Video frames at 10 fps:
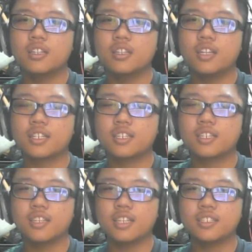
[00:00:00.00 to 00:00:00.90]
Like,
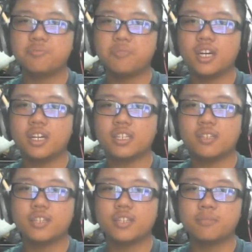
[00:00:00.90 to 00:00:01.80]
that's my
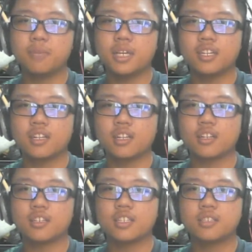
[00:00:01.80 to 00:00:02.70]

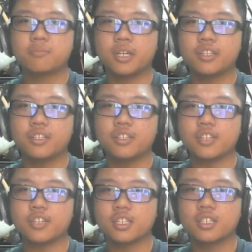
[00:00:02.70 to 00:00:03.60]
inkling, that's my
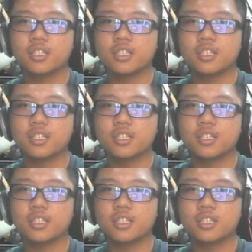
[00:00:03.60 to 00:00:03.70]
theory.